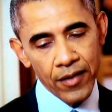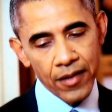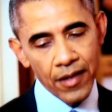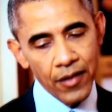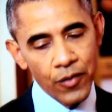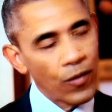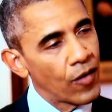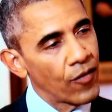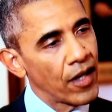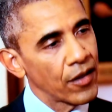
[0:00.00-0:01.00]
we have to stay
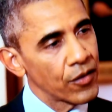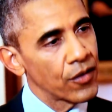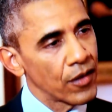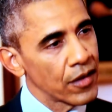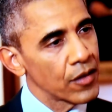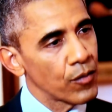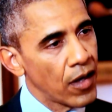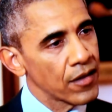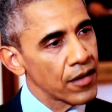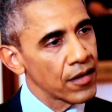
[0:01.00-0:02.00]
true to our values during
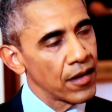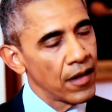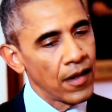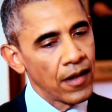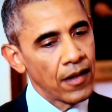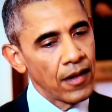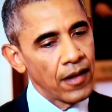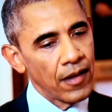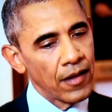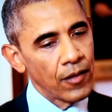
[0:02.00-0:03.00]
this process.
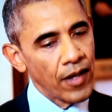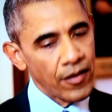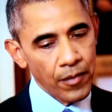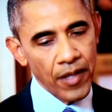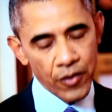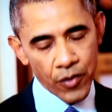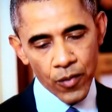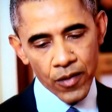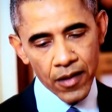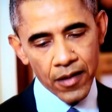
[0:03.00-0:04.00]
We have to make
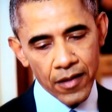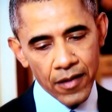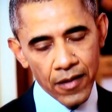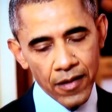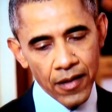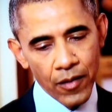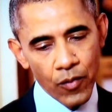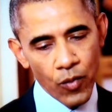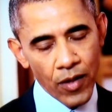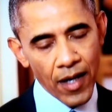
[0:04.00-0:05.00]
sure that
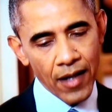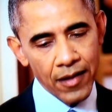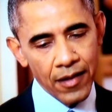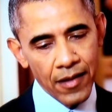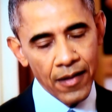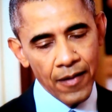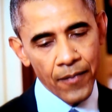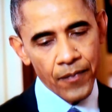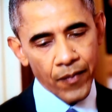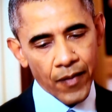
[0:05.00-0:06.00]
we're not
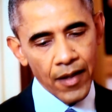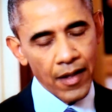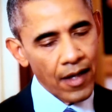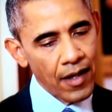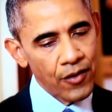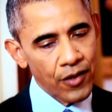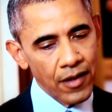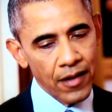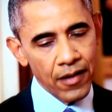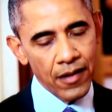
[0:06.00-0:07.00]

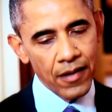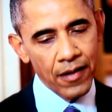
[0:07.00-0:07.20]
engaging in